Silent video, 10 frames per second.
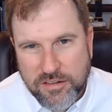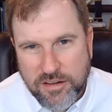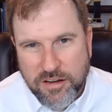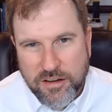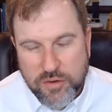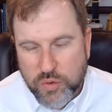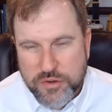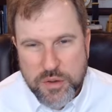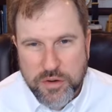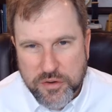Of course,
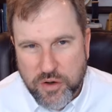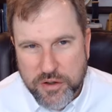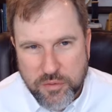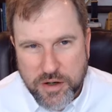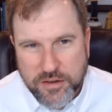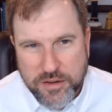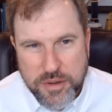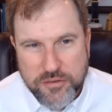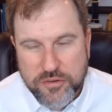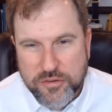he wouldn't call you directly,
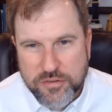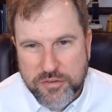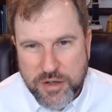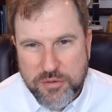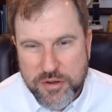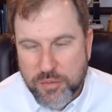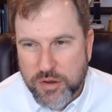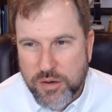but his secretary would.